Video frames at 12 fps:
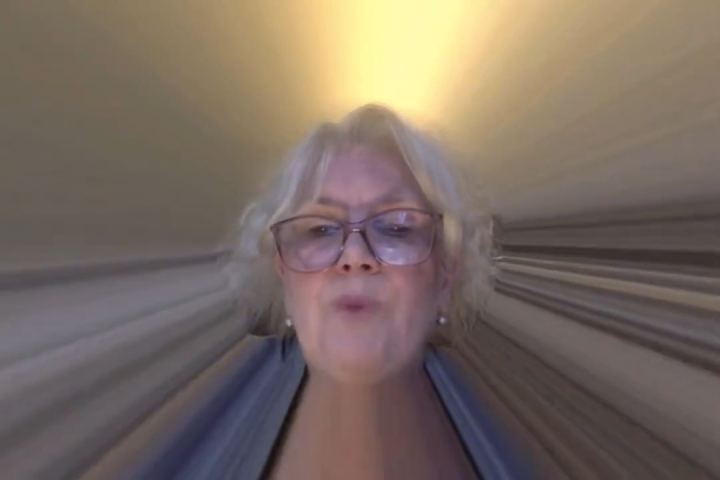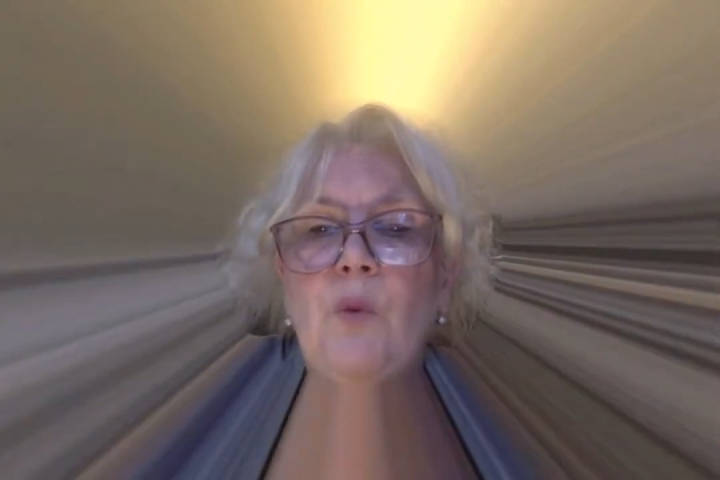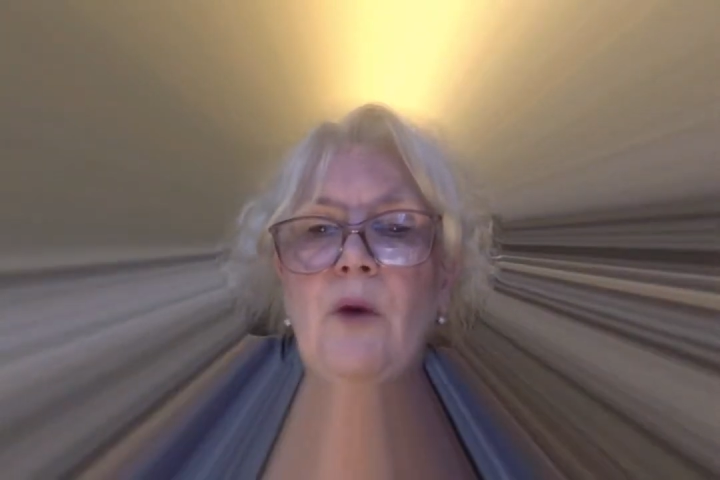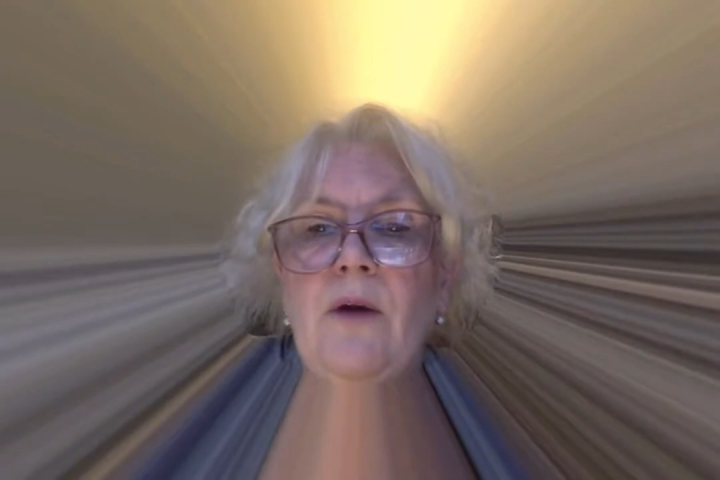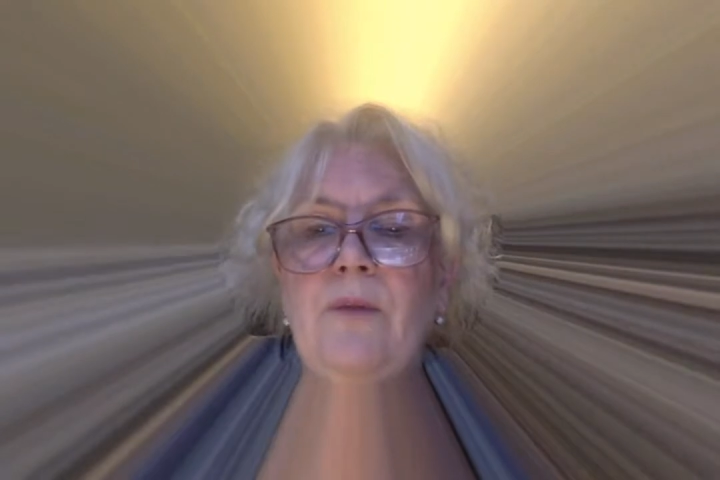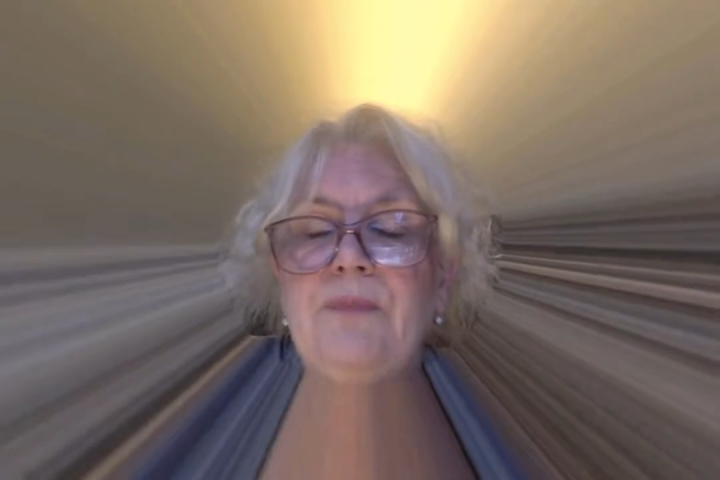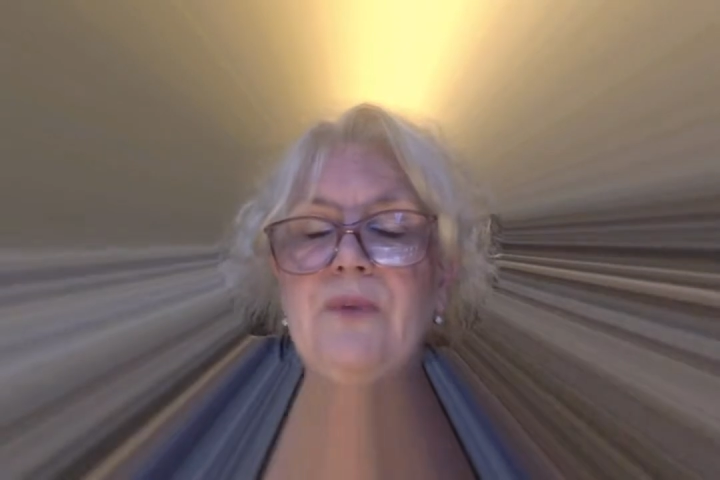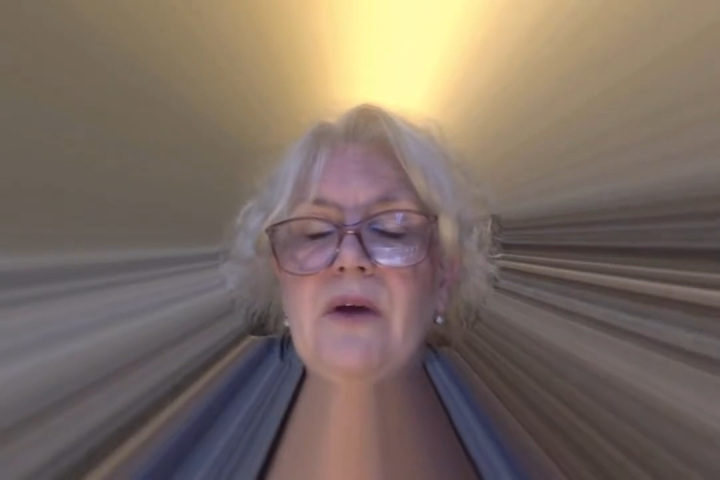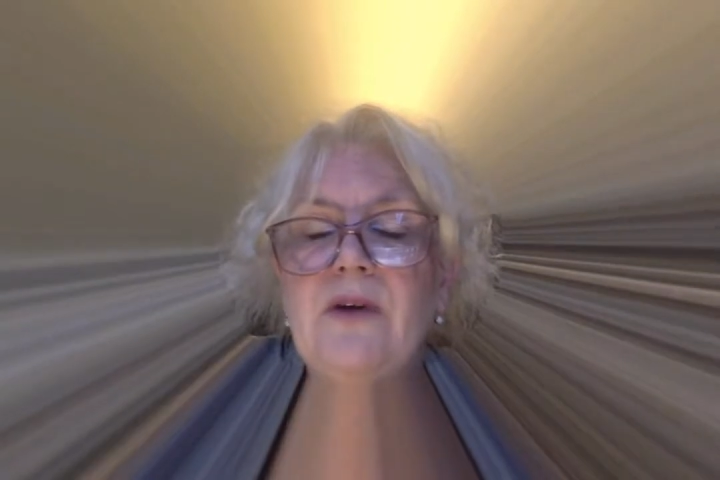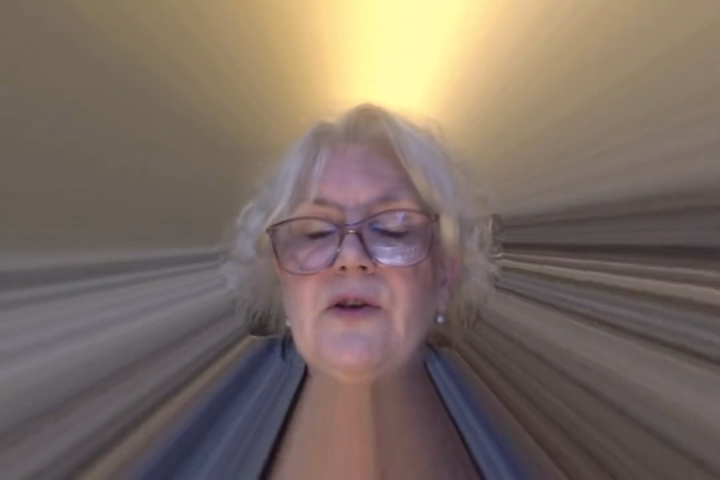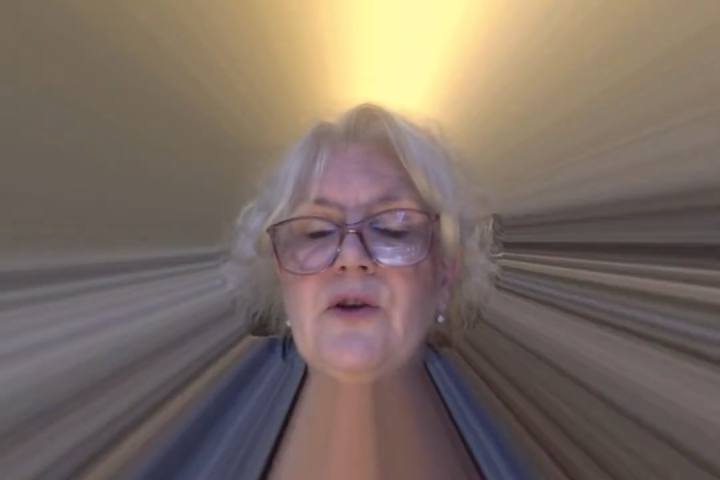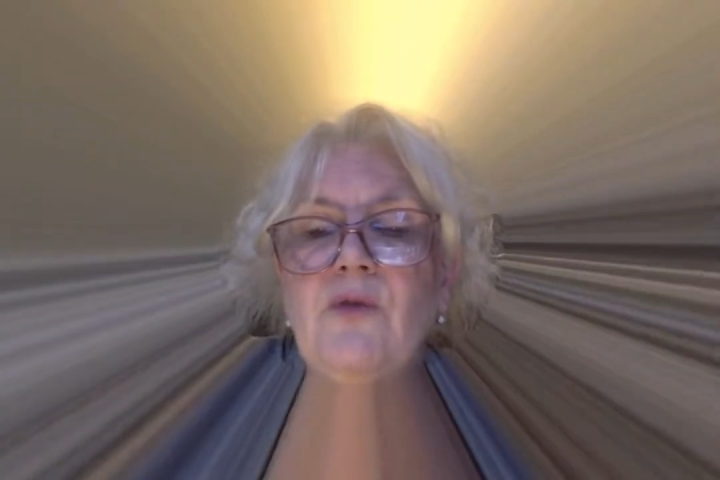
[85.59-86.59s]
Well,
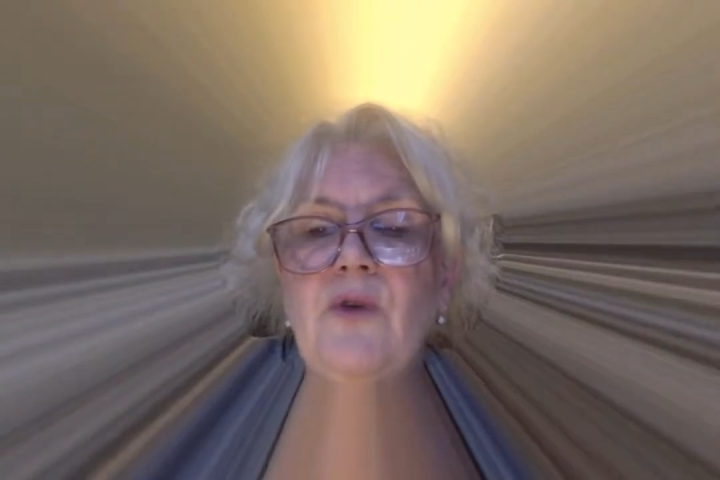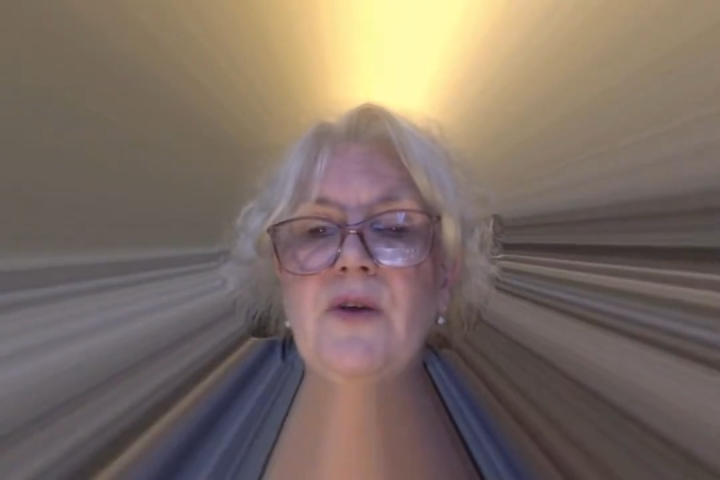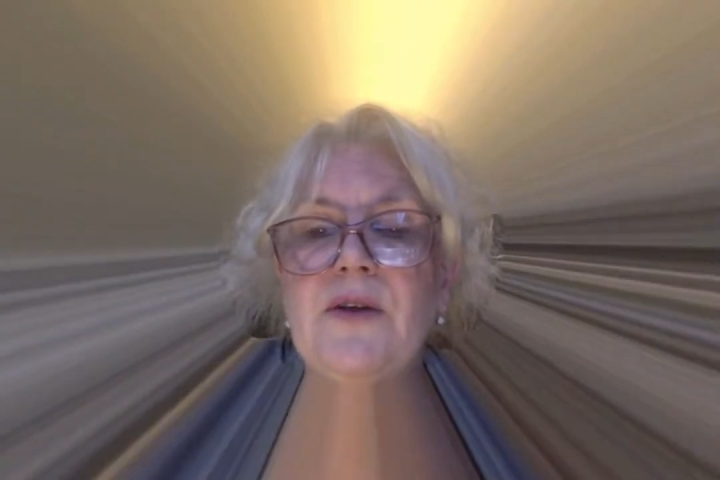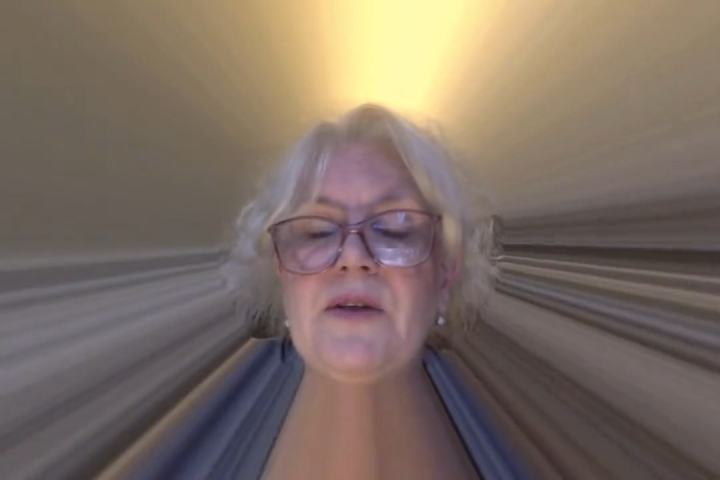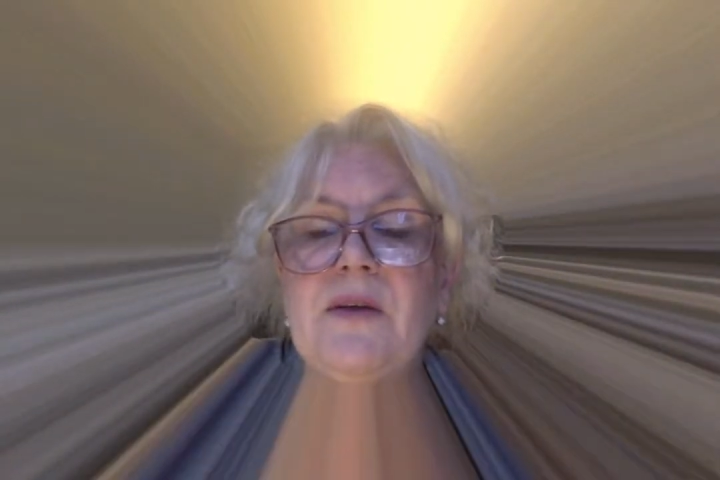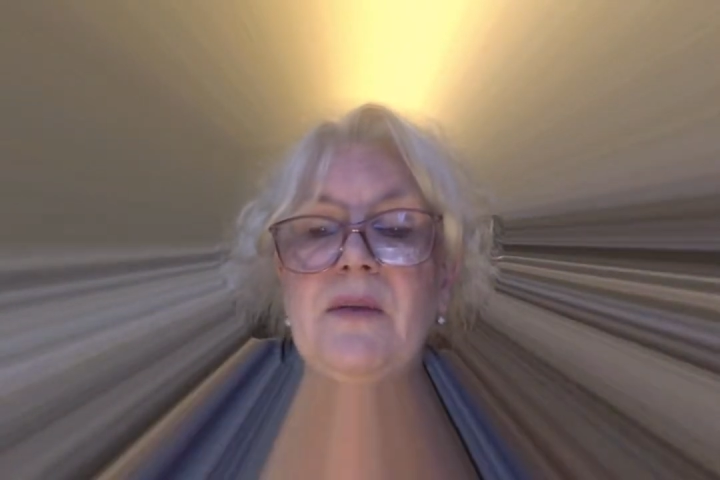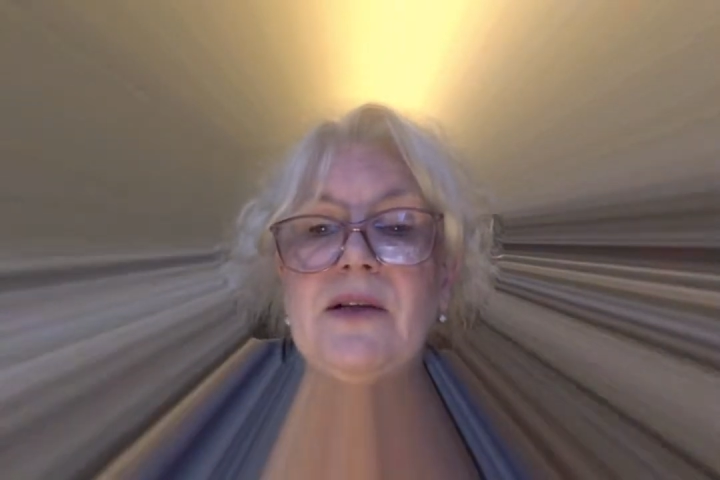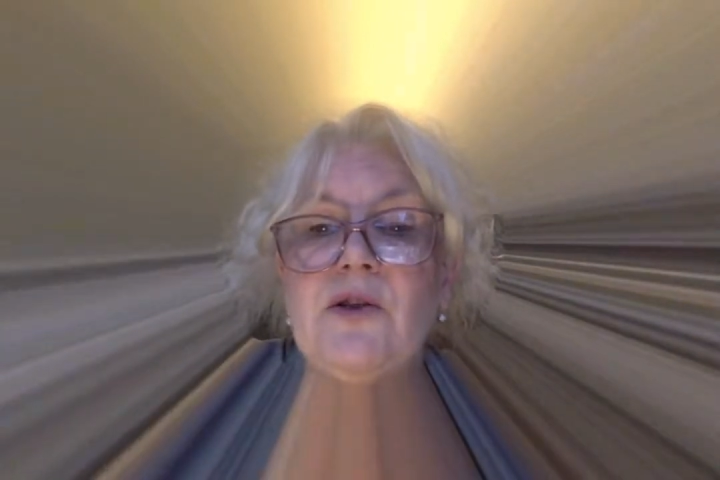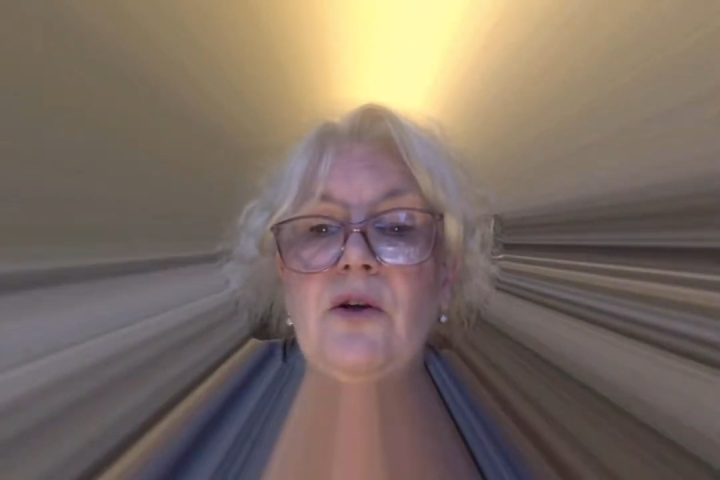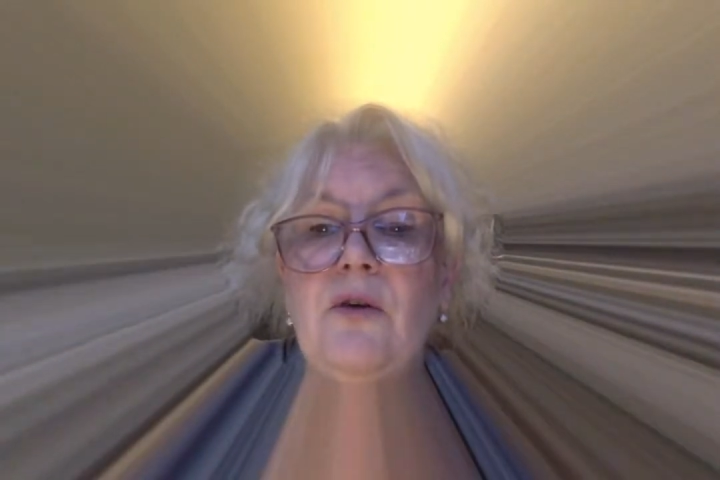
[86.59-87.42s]
so far this semester,